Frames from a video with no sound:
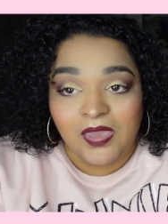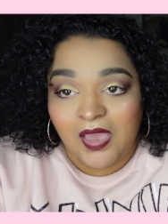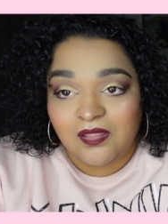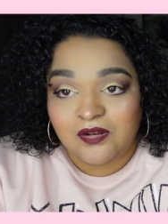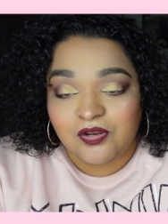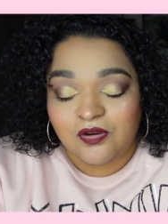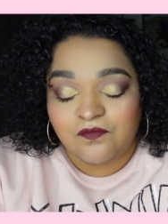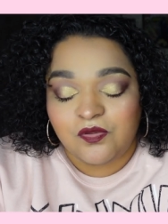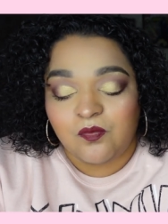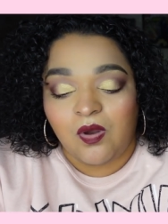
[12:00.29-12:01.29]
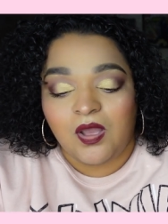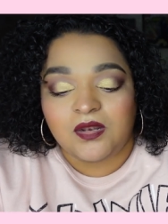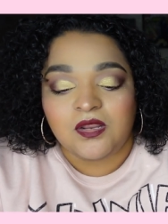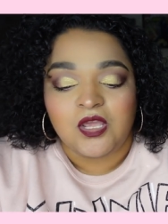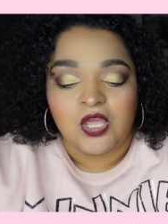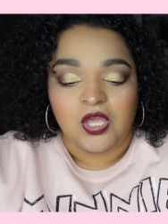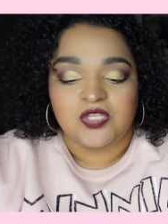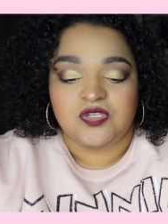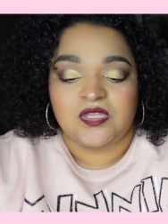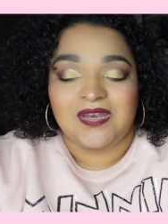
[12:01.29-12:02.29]
calendar if you want.
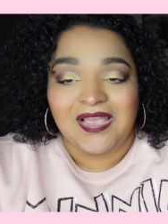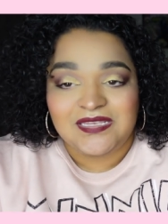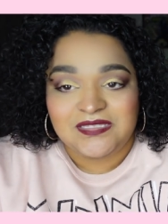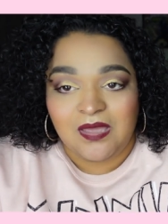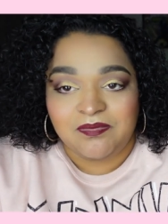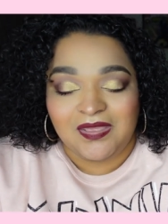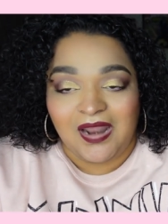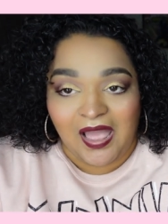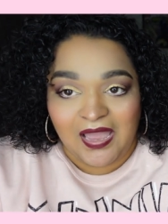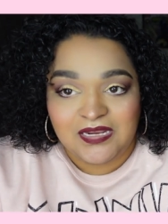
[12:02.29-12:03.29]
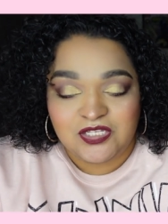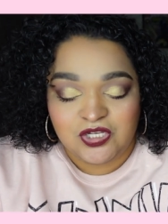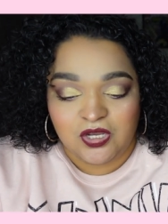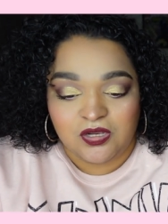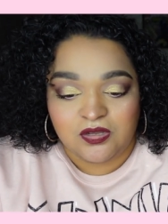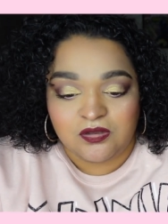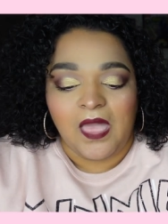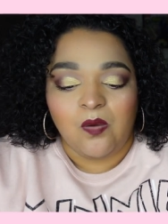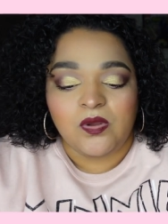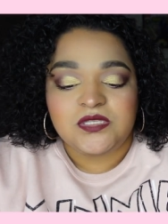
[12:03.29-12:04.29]
So the next step that I took,
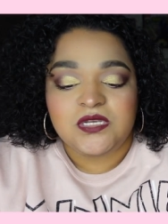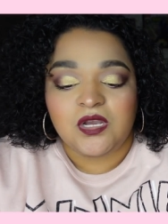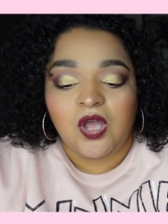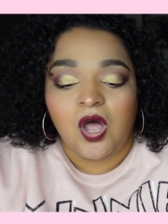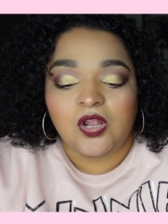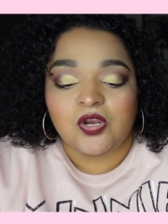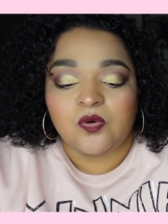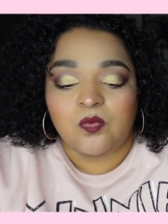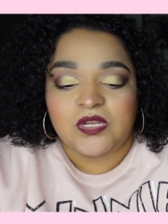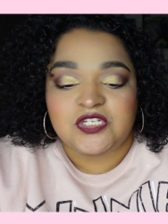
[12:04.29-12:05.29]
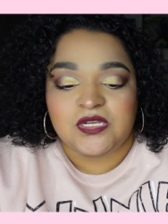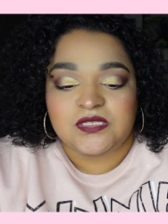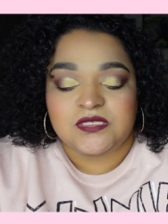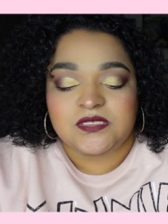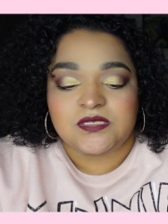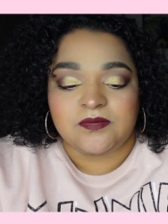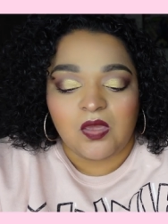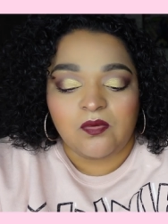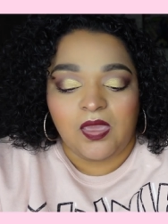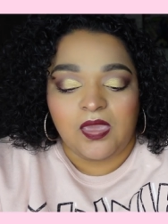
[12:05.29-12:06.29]
I went to color widgets,
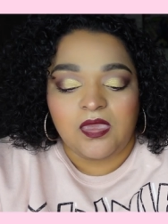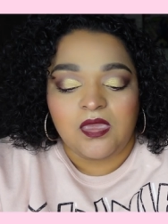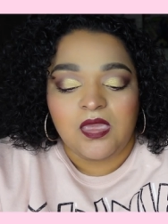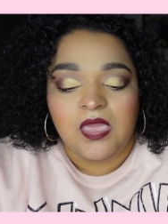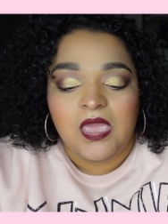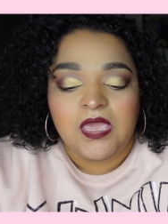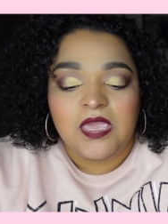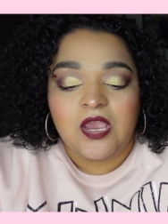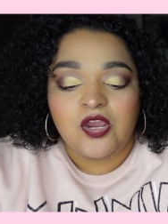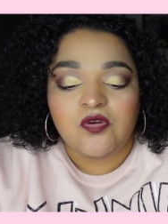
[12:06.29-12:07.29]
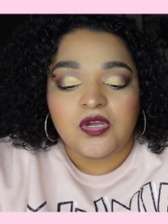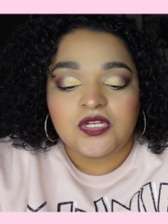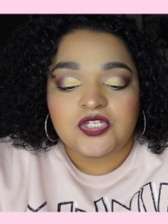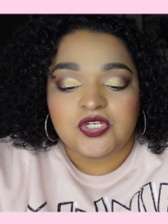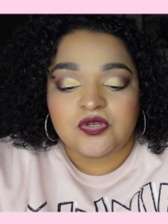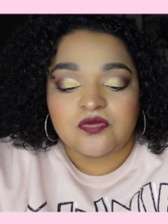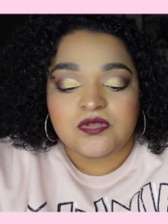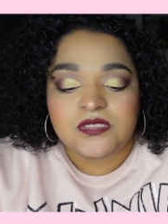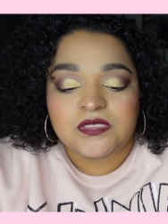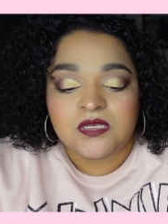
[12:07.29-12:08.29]
okay? Here you can
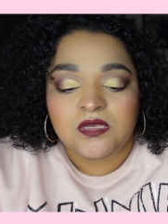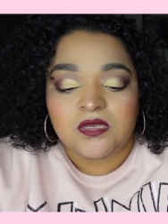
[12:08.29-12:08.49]
choose